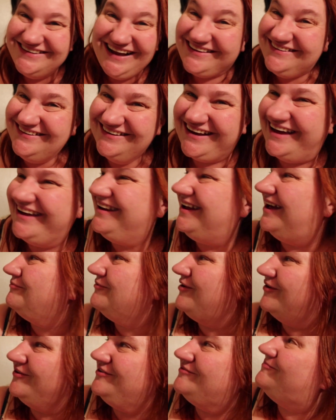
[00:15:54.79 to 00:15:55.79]
not tonight.
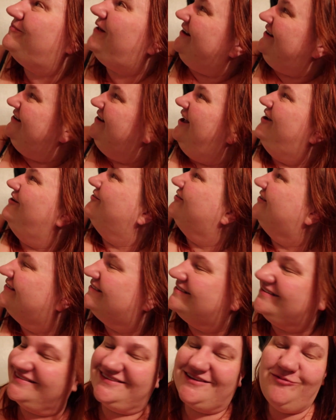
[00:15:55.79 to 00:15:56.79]
I'm going to bed now
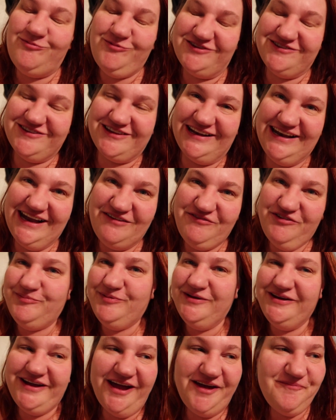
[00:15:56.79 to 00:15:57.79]
because it's almost
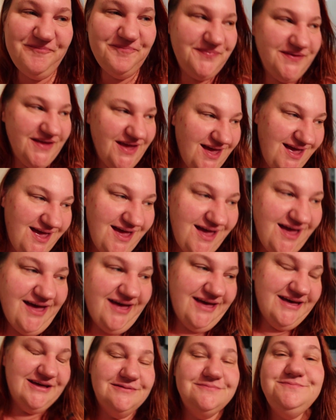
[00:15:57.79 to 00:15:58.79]
11 p.m.
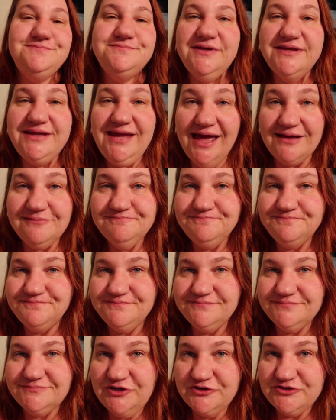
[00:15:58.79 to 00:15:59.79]
Um, but yeah,
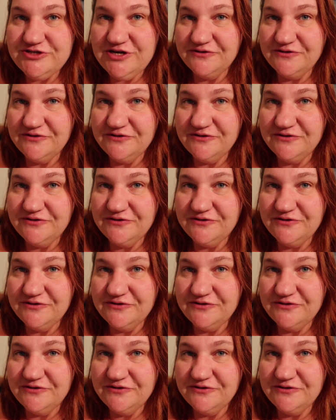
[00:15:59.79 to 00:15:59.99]
there's